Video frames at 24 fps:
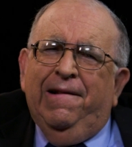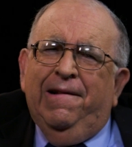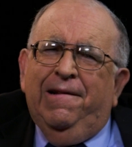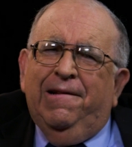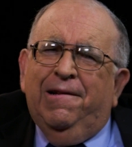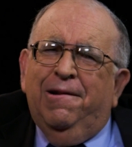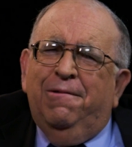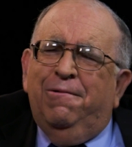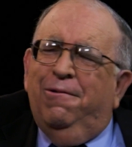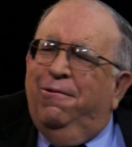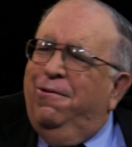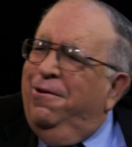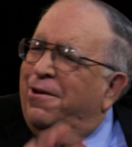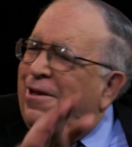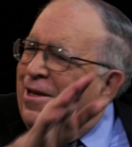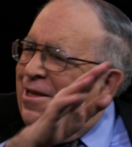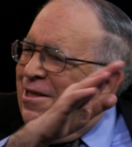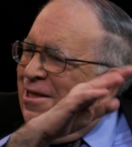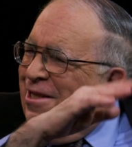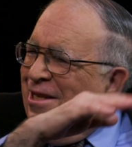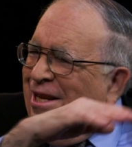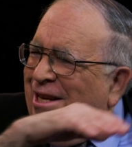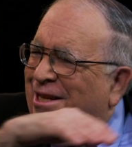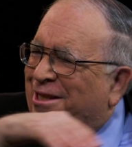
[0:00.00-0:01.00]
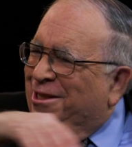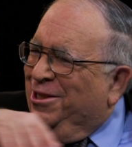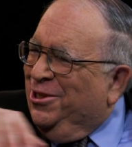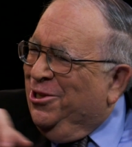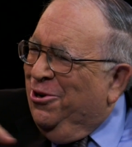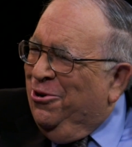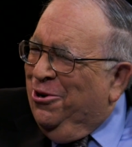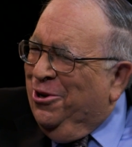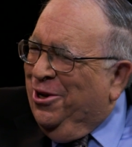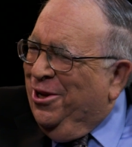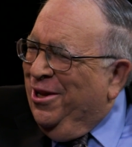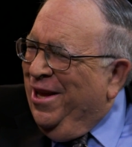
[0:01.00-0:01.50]
So all these things
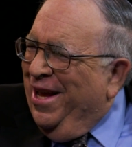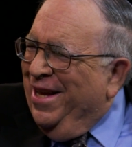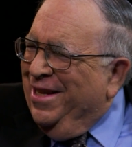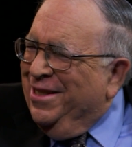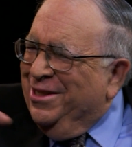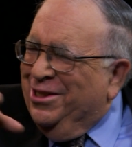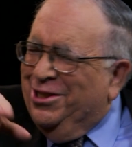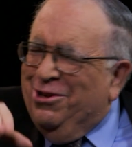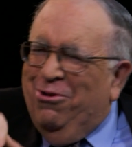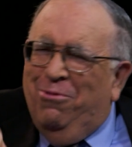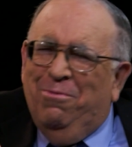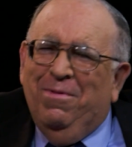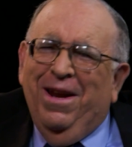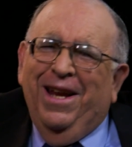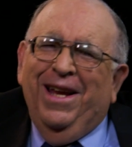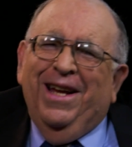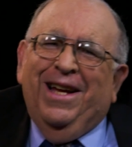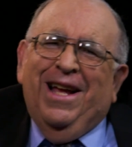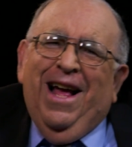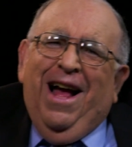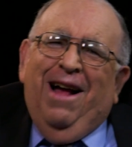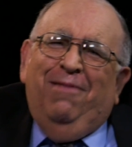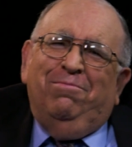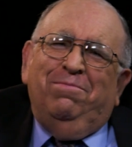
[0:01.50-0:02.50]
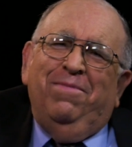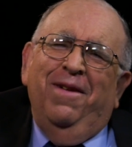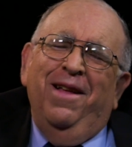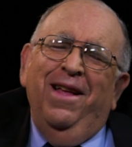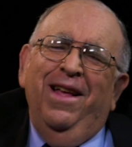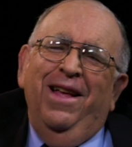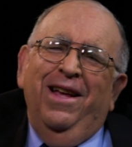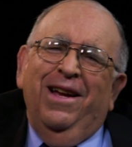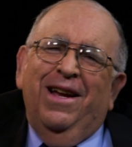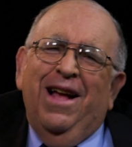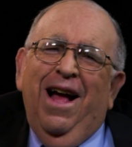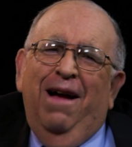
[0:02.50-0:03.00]
circulate in so many
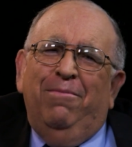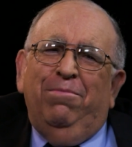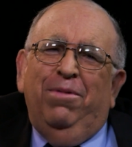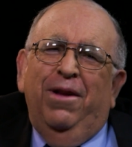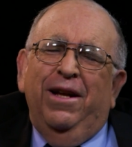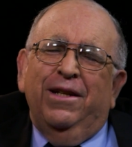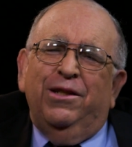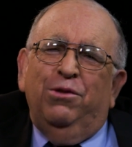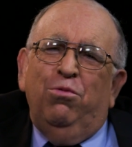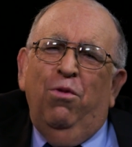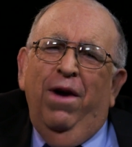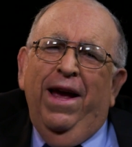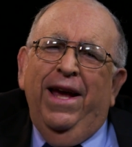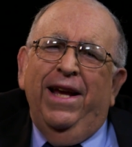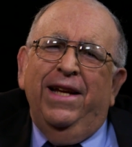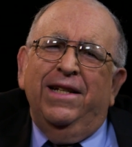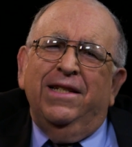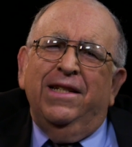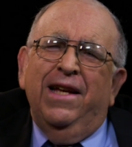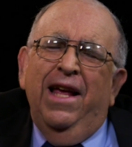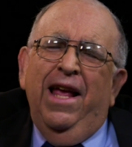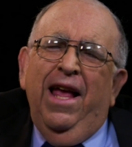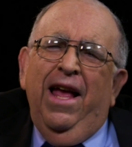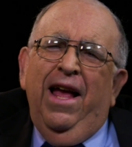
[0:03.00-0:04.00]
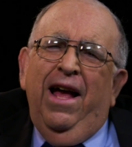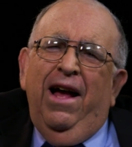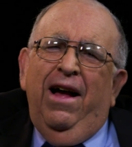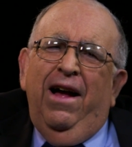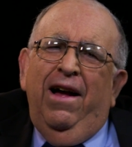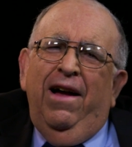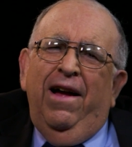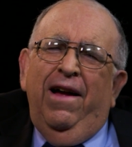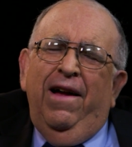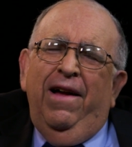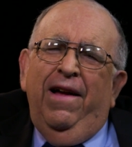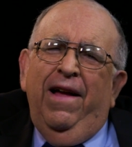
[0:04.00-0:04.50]
complex ways.
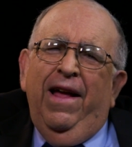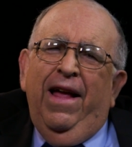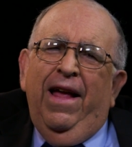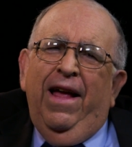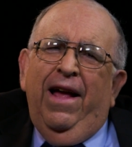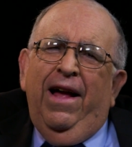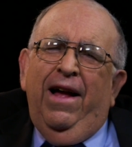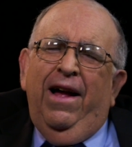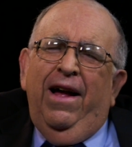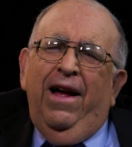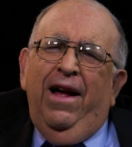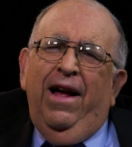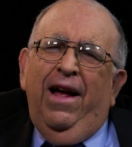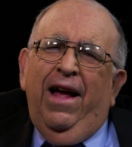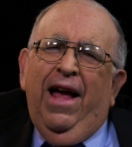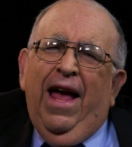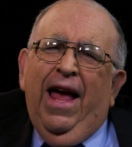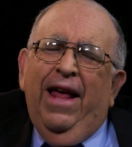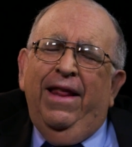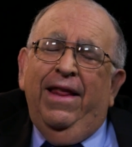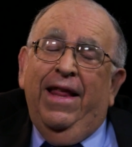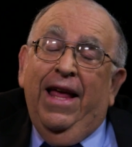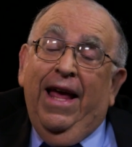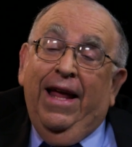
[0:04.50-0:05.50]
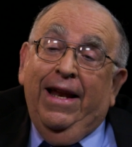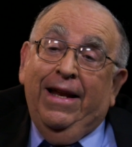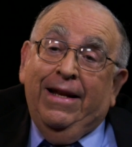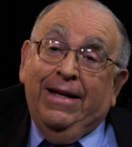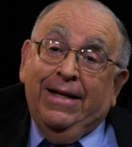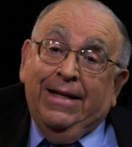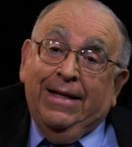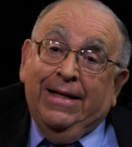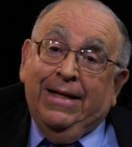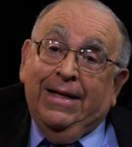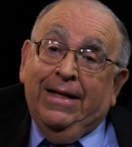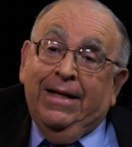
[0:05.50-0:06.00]
And
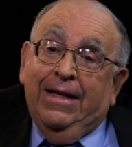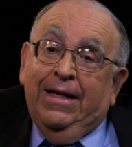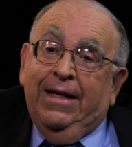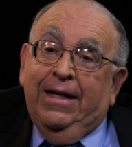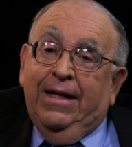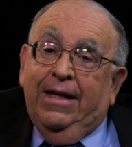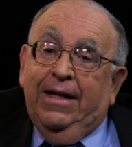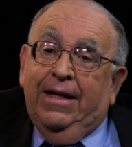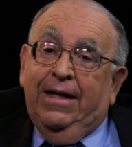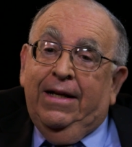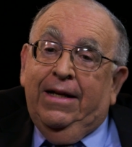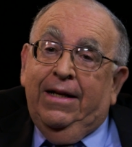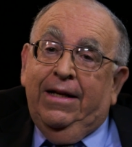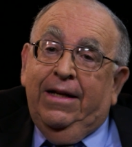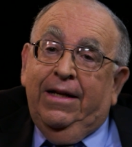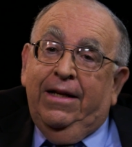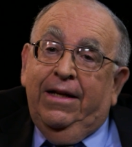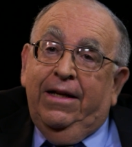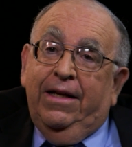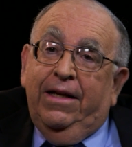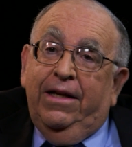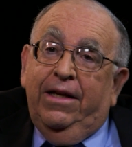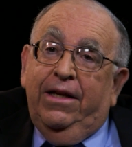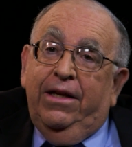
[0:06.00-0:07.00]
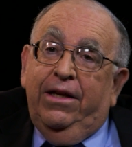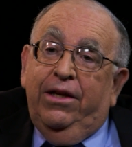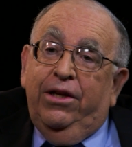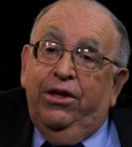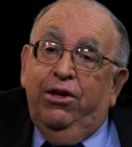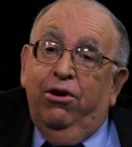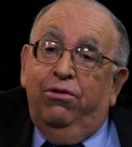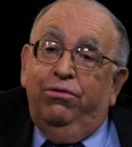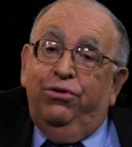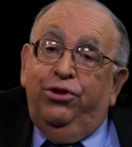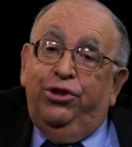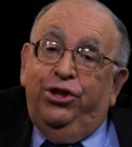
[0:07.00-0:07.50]
then
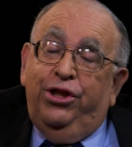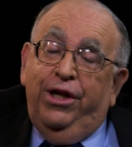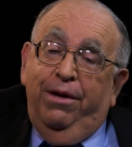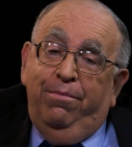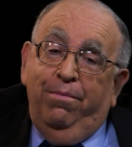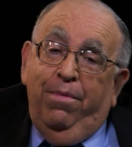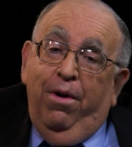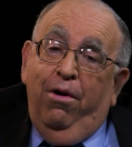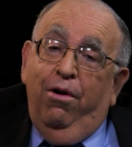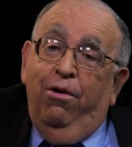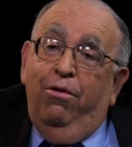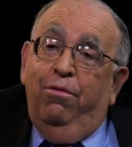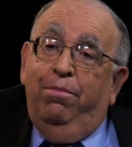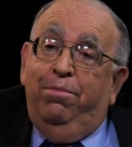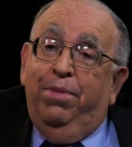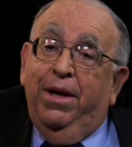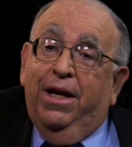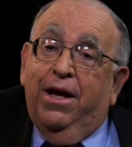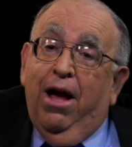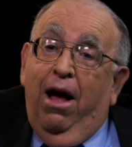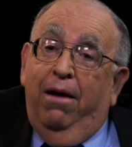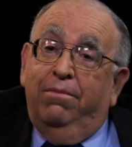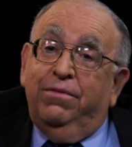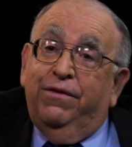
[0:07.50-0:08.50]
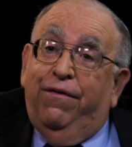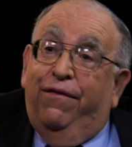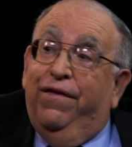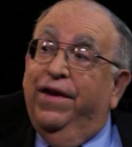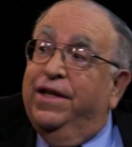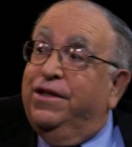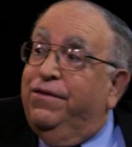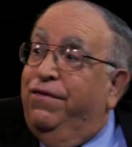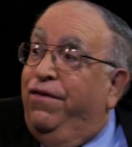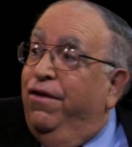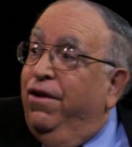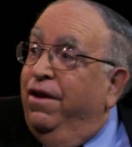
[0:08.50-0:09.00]
Yojimbo becomes
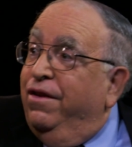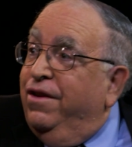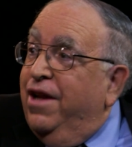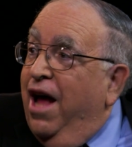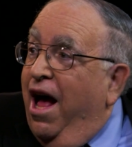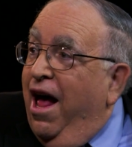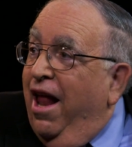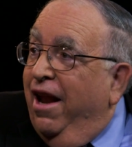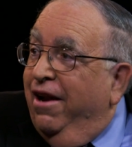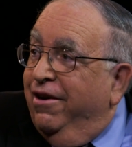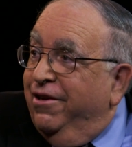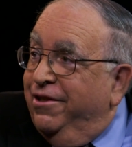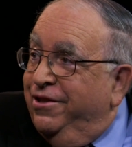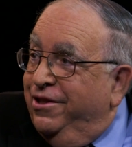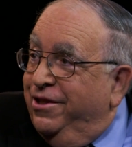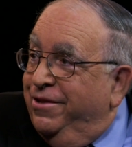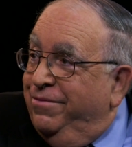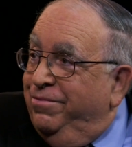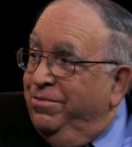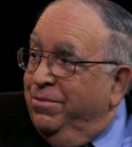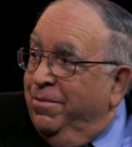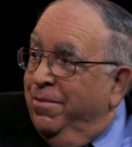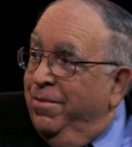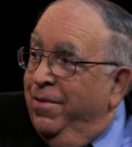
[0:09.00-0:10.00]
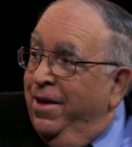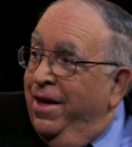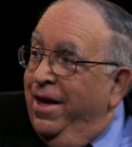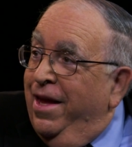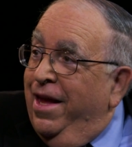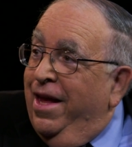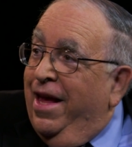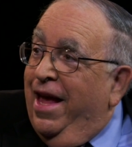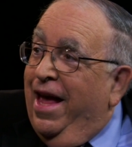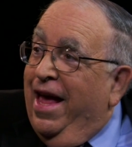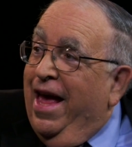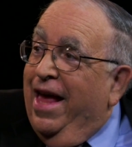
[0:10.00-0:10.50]
Fistful of Dollars,
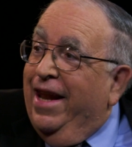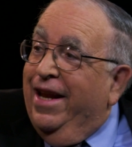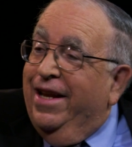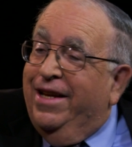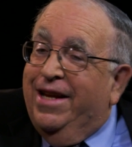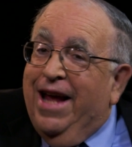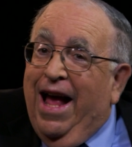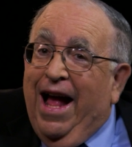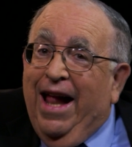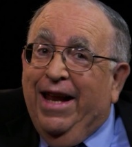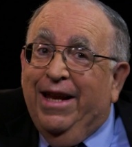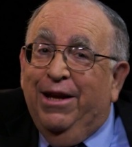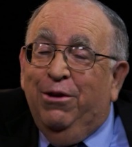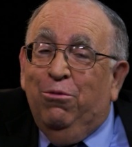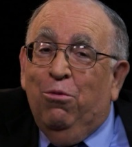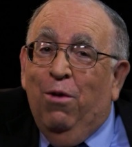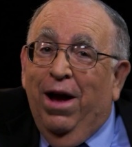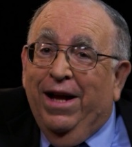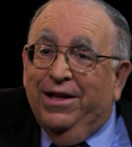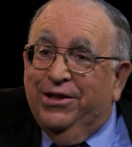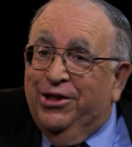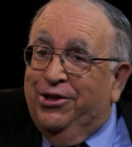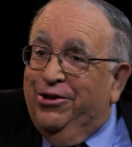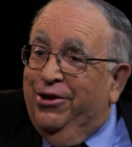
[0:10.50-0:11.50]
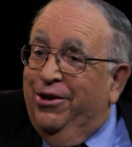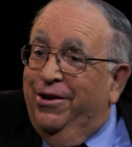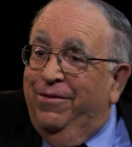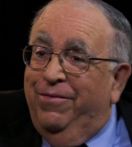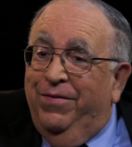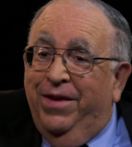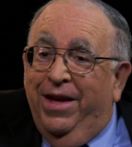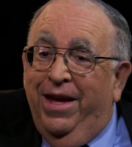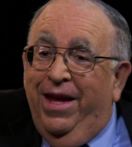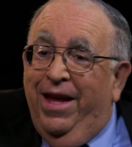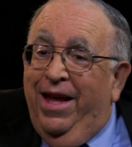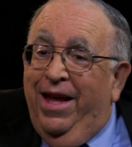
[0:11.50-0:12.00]
an Italian Western,